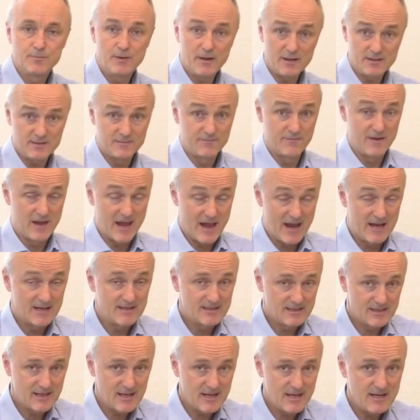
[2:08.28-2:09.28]
plus
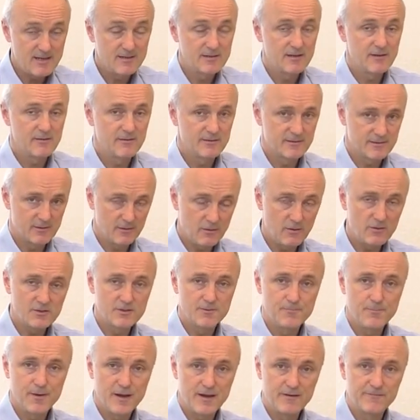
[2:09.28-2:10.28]
VAT, so it's a lot to
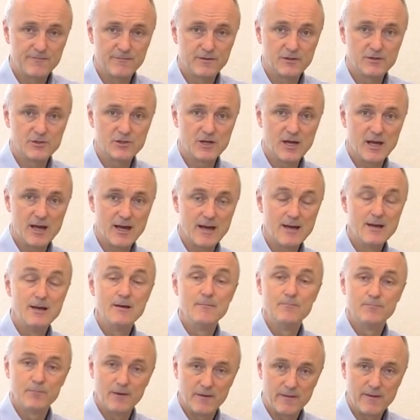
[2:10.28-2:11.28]
pay for a chair,
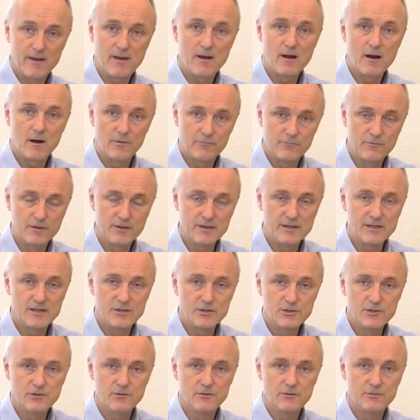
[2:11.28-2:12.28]
but they are really
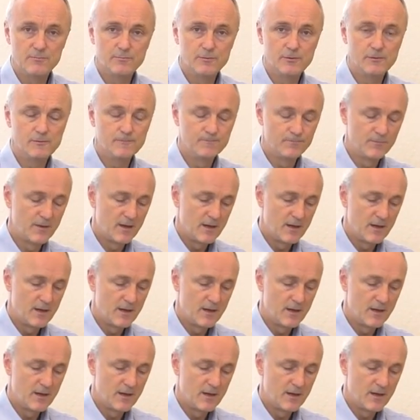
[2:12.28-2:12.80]
durable.